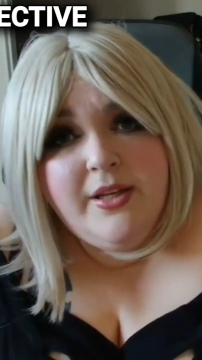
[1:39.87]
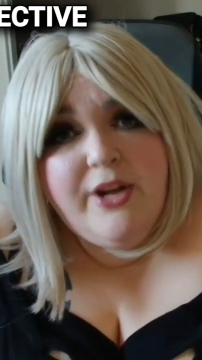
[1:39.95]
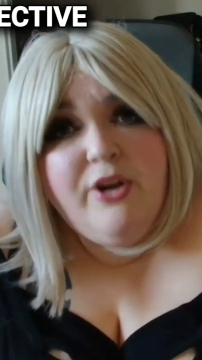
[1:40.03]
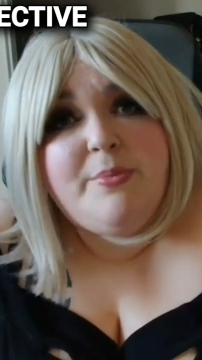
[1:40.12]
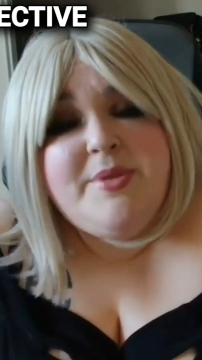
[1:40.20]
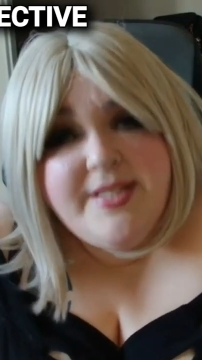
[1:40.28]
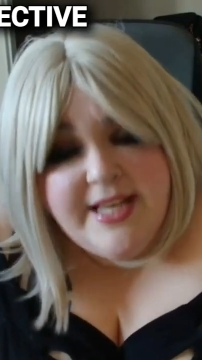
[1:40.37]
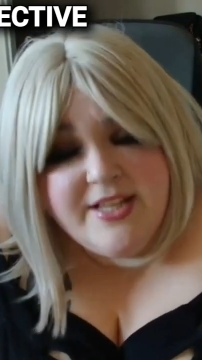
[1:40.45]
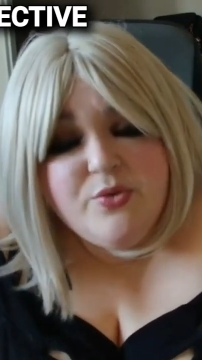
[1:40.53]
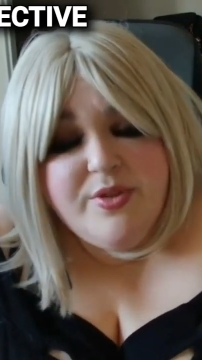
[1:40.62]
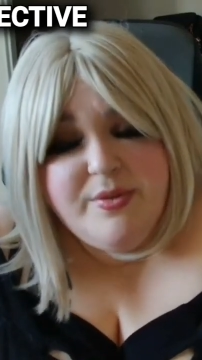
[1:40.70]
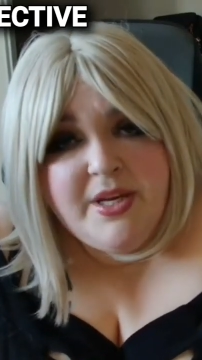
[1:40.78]
You're
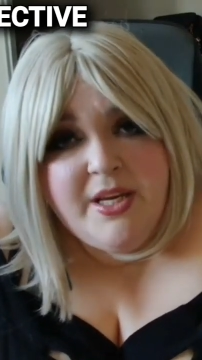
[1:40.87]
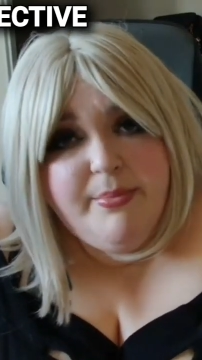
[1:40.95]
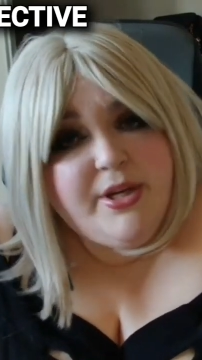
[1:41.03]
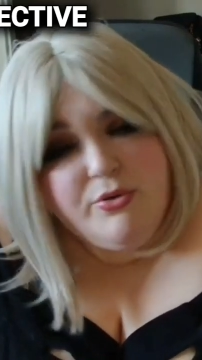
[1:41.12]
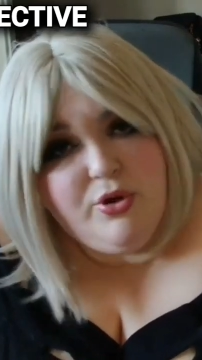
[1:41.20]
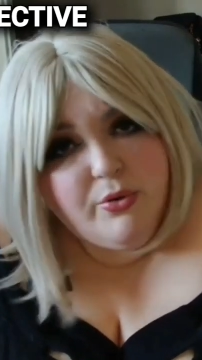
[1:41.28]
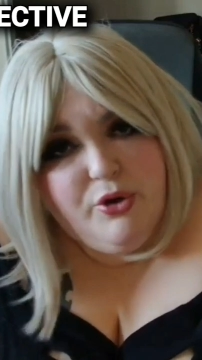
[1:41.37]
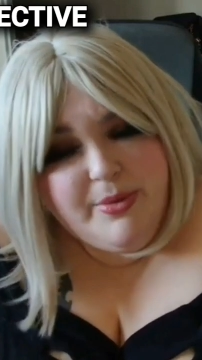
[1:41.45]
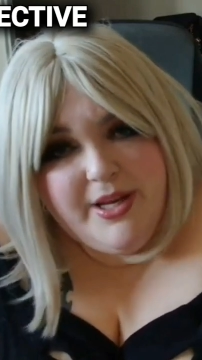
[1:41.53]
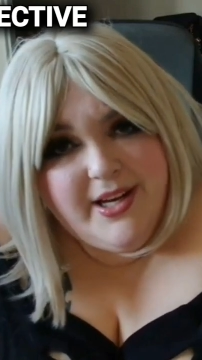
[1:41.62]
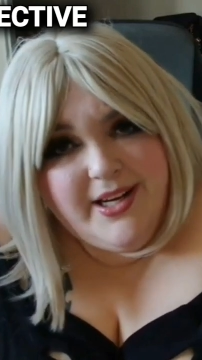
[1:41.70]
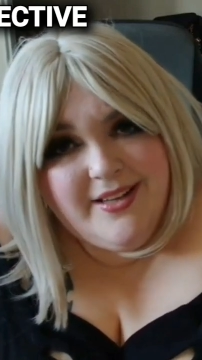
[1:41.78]
obsessed with me, but you don't know
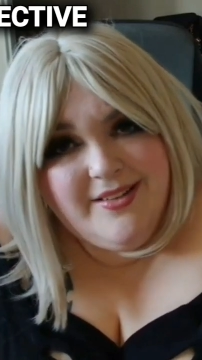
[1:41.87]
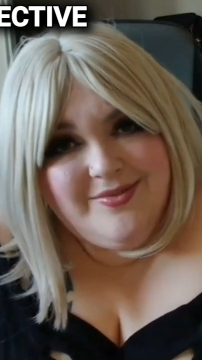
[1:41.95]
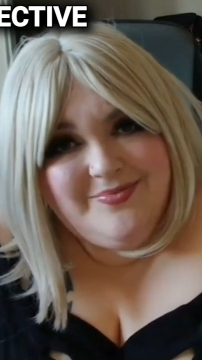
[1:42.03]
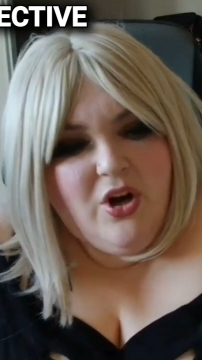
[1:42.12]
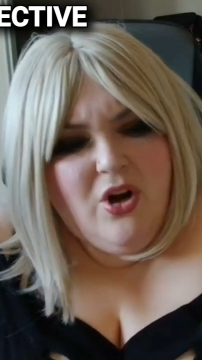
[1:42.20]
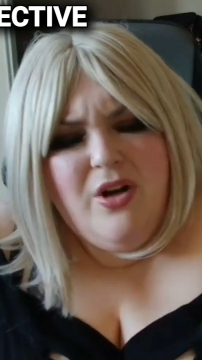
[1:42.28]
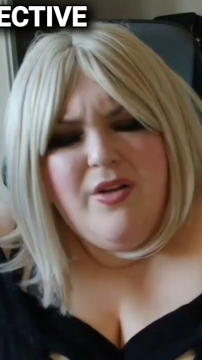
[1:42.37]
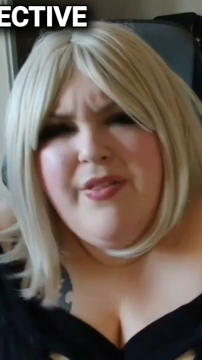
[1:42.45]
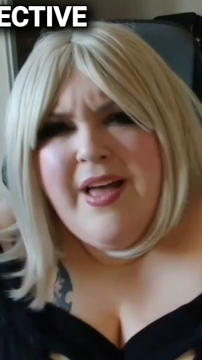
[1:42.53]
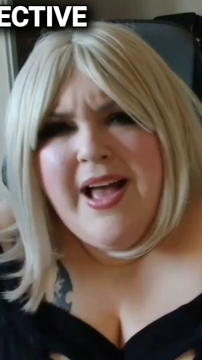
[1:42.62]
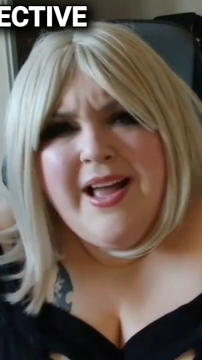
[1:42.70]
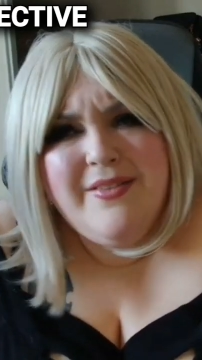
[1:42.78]
me, honey. All
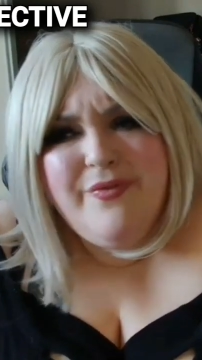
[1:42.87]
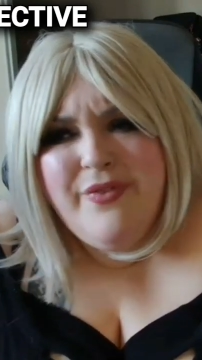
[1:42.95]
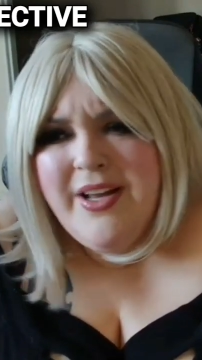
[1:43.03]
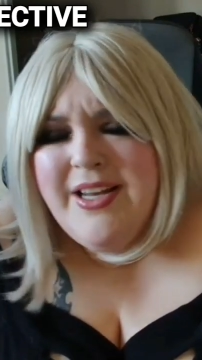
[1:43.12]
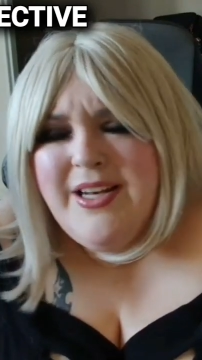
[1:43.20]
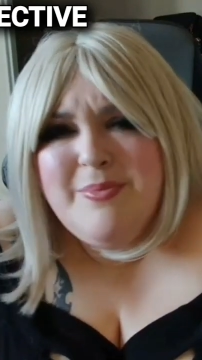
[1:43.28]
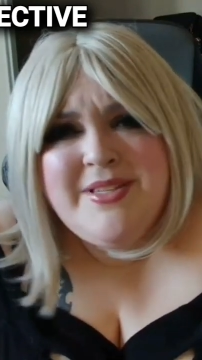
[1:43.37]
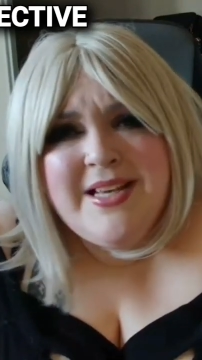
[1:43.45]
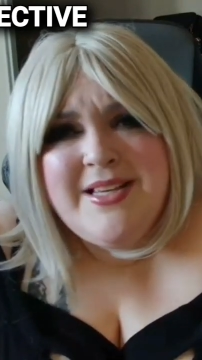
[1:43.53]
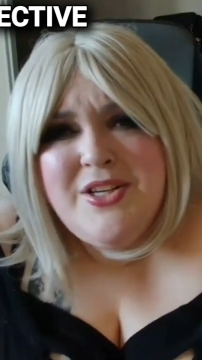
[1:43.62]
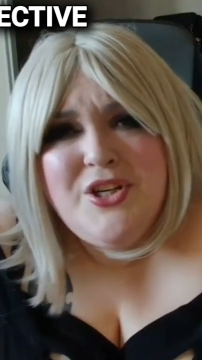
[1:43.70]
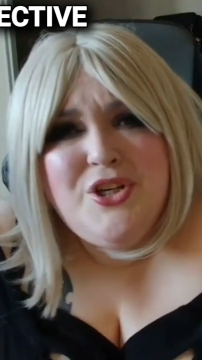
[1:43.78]
that fucking
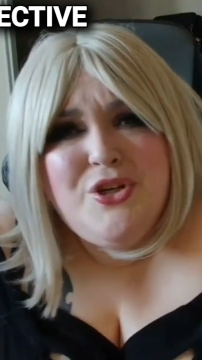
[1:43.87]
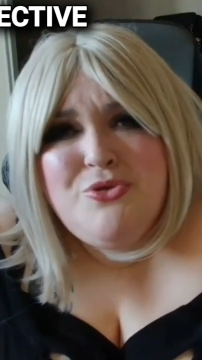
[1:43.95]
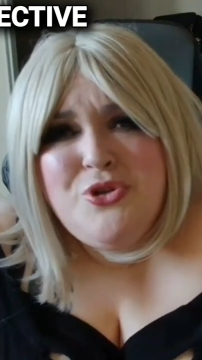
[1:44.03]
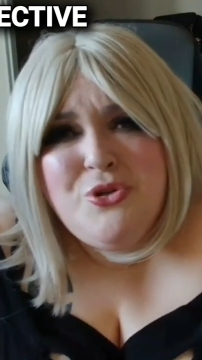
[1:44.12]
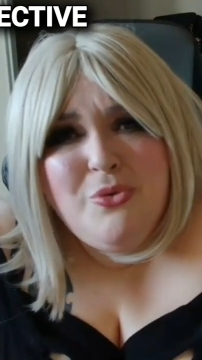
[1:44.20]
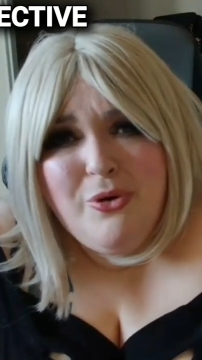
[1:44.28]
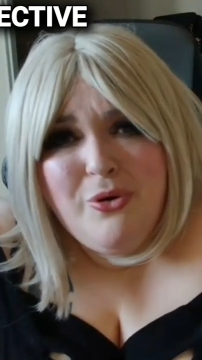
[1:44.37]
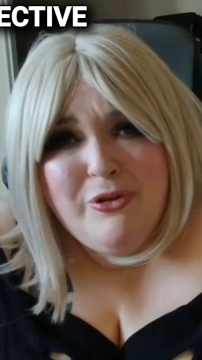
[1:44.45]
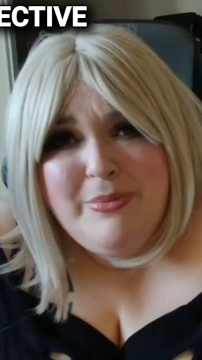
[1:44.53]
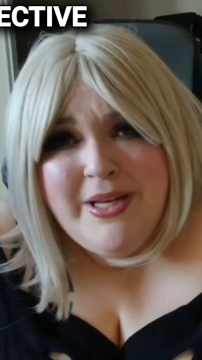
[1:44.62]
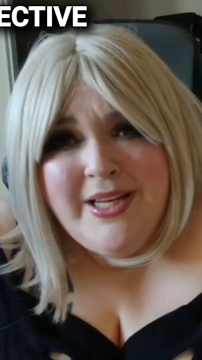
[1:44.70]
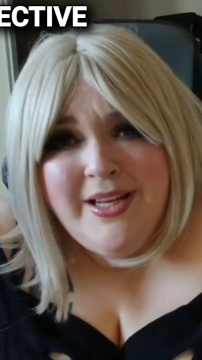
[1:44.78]
obsessing you do
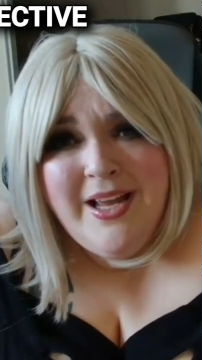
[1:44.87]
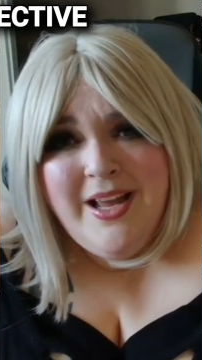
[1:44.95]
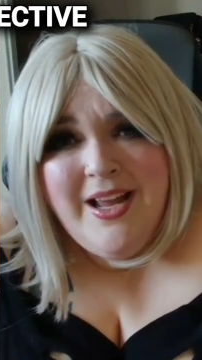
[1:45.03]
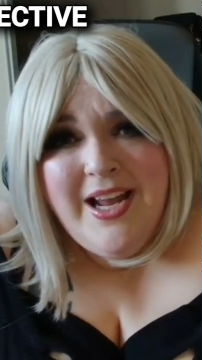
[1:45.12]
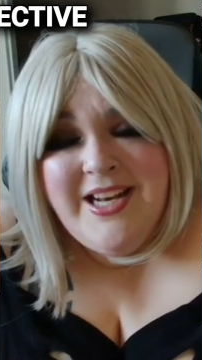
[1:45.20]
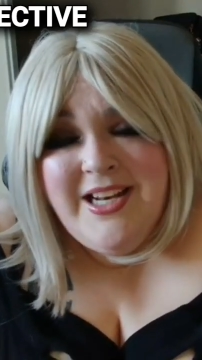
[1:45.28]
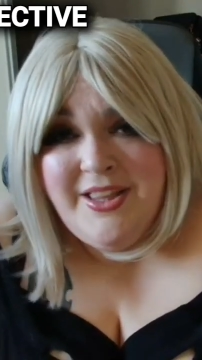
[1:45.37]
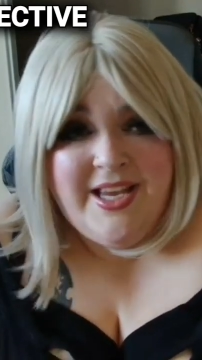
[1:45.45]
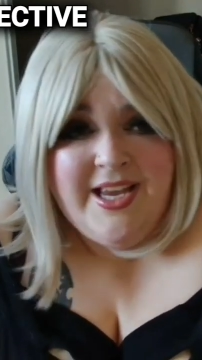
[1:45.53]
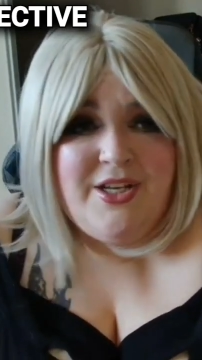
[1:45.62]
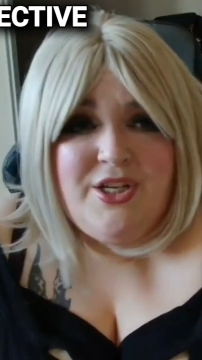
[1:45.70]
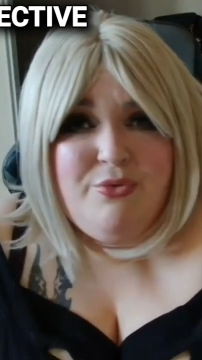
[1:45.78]
over me. And in the
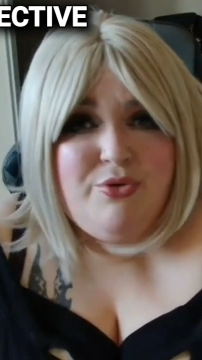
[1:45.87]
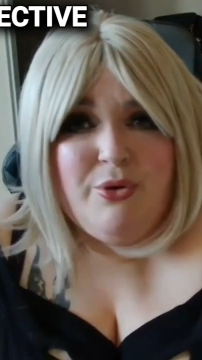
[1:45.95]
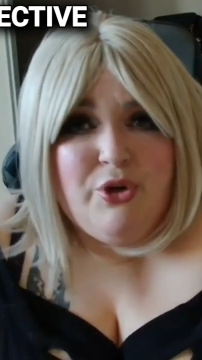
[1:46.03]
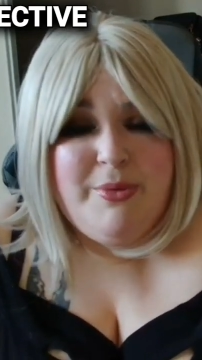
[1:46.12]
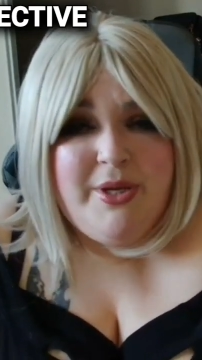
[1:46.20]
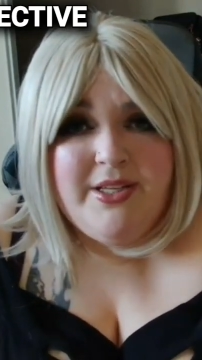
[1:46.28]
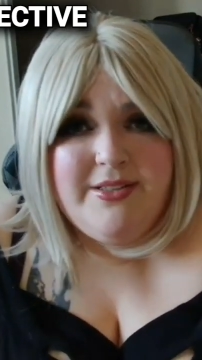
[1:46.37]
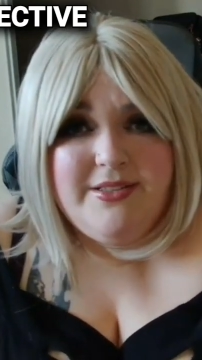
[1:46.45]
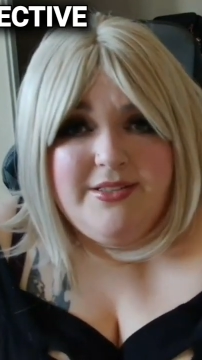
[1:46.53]
end, you don't know me.